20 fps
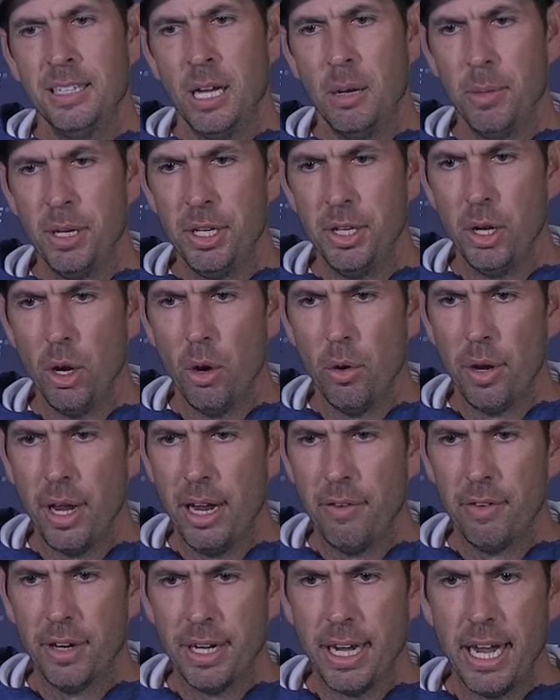I mean, you go into
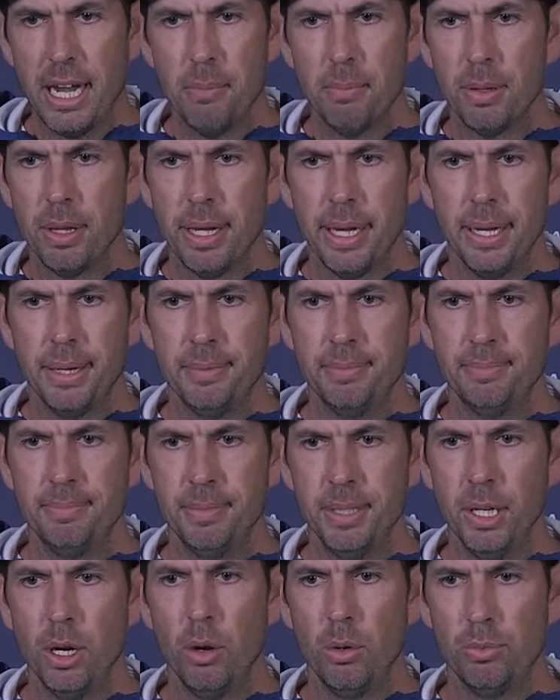every game plan,
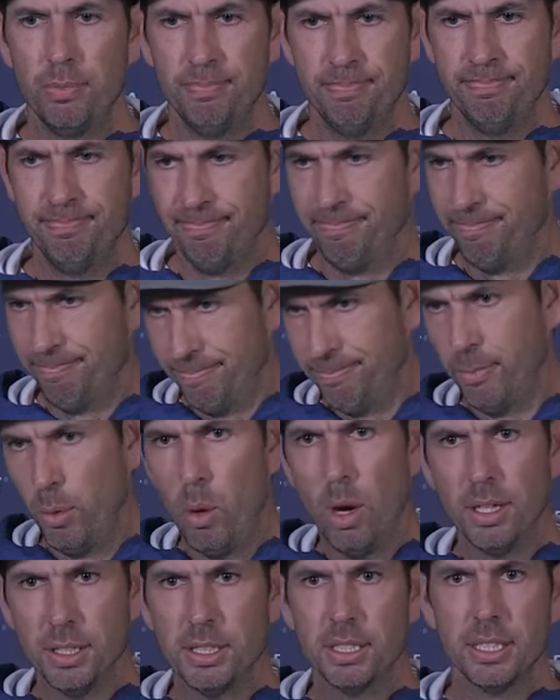you know,
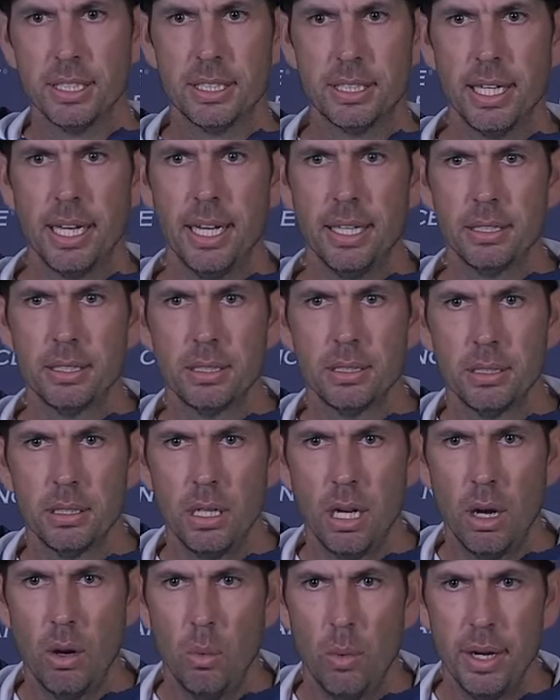wanting success
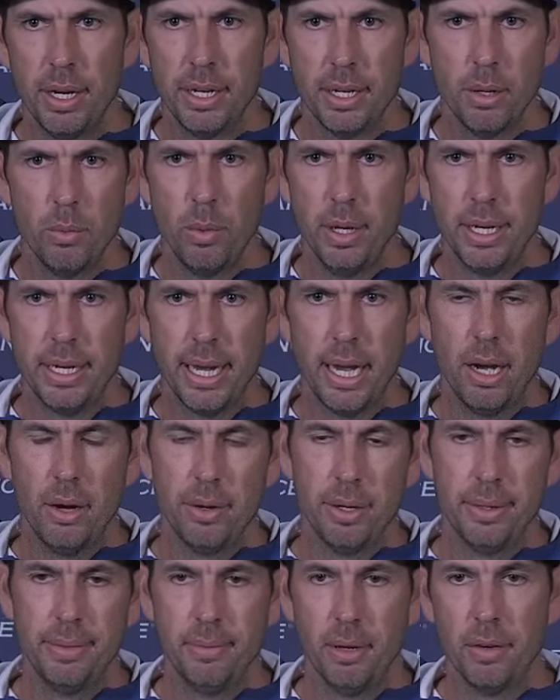week in and week
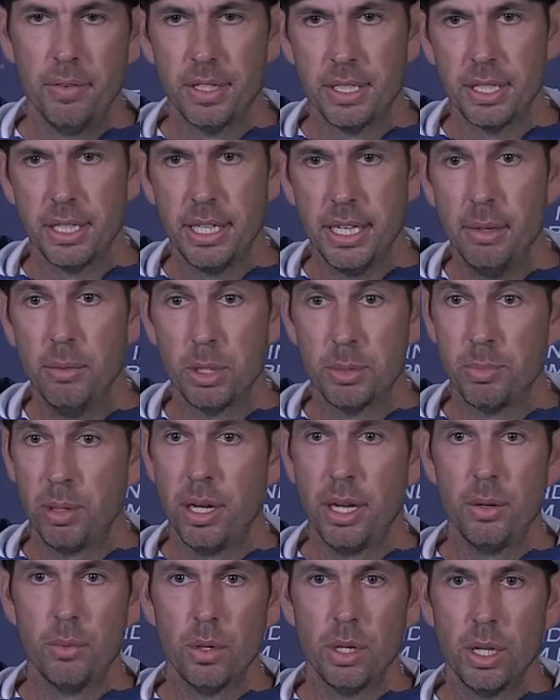out. And obviously he was
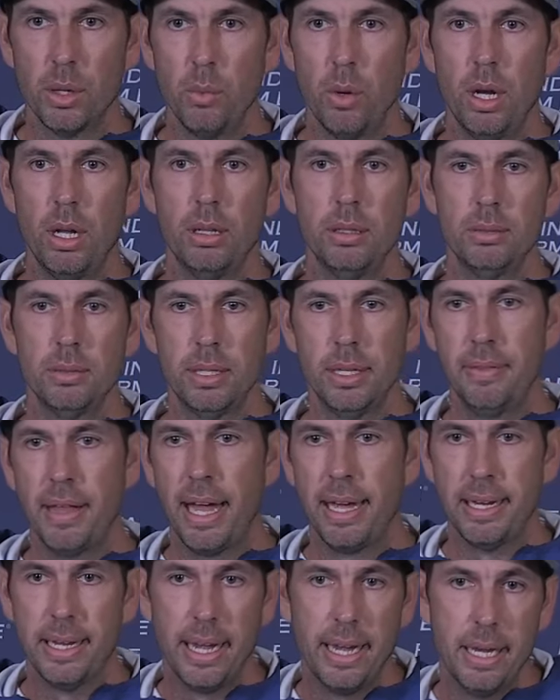playing really well in
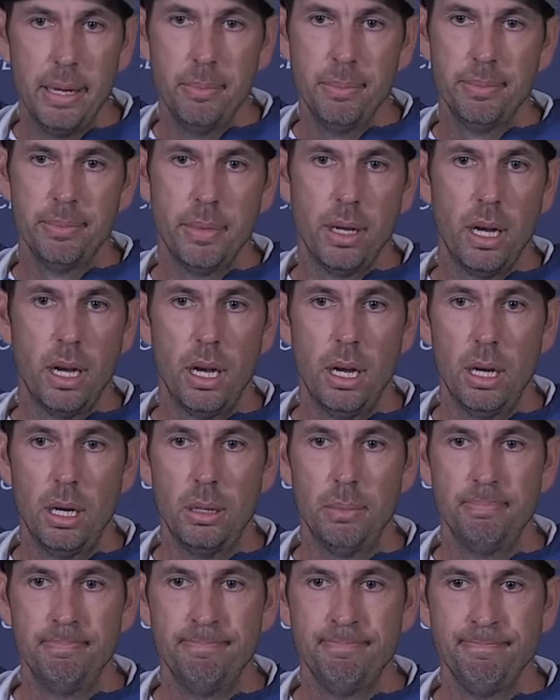that game.
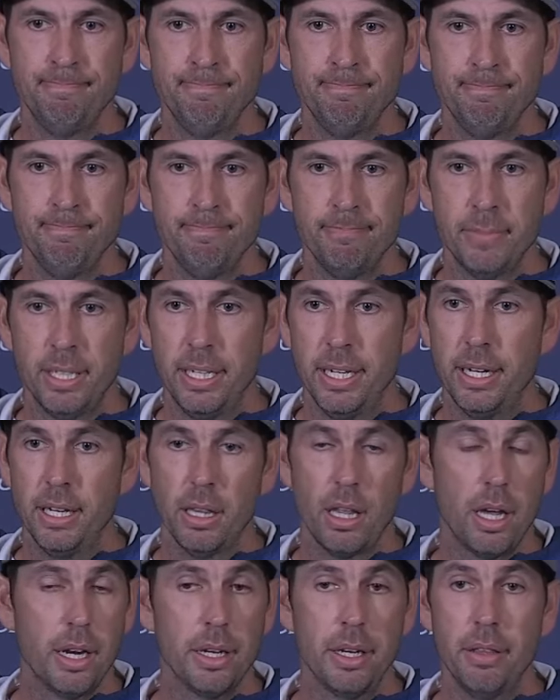He did a
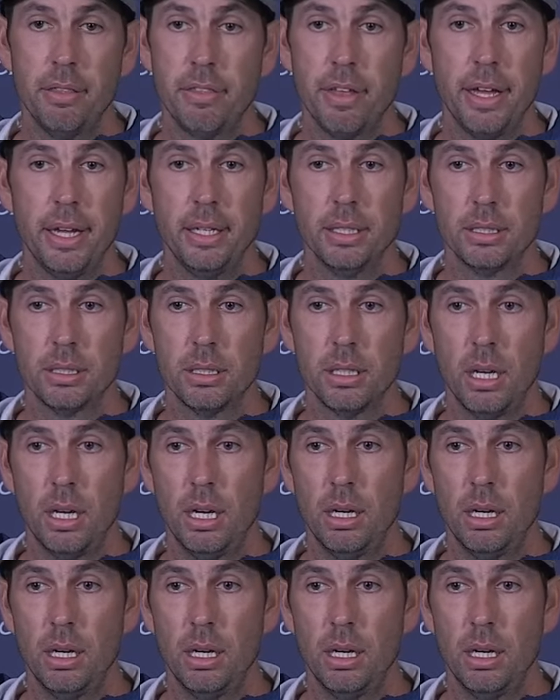lot of good things.